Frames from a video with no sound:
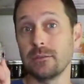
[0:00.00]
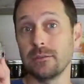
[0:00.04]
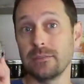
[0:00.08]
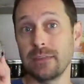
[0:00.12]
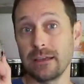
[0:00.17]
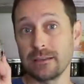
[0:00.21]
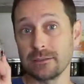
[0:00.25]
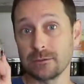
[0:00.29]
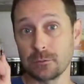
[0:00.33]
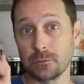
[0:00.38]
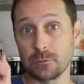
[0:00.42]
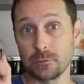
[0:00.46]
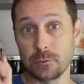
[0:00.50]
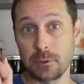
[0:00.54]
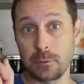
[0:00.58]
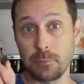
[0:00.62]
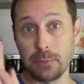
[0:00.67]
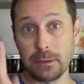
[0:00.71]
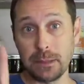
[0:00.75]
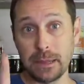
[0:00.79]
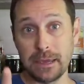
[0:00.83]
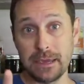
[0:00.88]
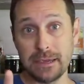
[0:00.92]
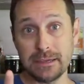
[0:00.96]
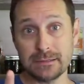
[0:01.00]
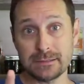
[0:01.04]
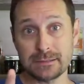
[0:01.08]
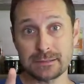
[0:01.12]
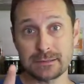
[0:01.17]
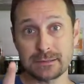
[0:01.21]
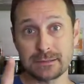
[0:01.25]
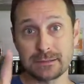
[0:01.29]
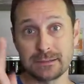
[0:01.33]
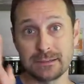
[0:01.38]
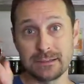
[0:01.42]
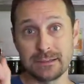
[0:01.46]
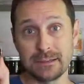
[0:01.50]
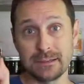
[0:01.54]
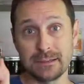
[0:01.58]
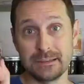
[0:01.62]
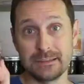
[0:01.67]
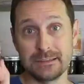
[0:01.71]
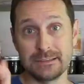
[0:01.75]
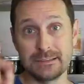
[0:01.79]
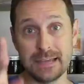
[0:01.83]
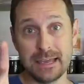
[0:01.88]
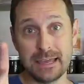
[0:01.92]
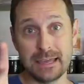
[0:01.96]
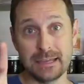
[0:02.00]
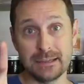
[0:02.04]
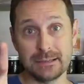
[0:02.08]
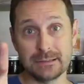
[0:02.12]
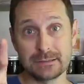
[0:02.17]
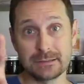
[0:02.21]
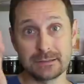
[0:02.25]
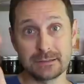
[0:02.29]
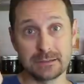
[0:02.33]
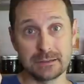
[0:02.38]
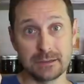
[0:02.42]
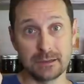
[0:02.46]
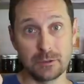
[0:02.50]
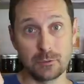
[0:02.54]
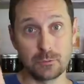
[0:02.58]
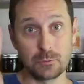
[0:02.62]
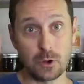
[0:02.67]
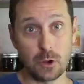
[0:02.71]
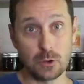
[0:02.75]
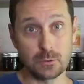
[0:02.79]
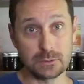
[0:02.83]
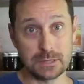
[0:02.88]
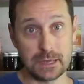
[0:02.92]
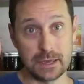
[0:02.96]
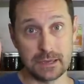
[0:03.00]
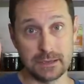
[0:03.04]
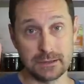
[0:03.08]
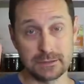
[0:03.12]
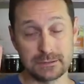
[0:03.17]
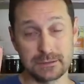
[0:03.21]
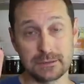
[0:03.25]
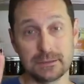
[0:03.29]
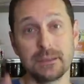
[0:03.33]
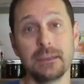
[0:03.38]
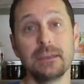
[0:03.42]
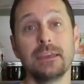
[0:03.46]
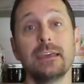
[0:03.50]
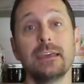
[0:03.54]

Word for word: That's replace, date, and rotate.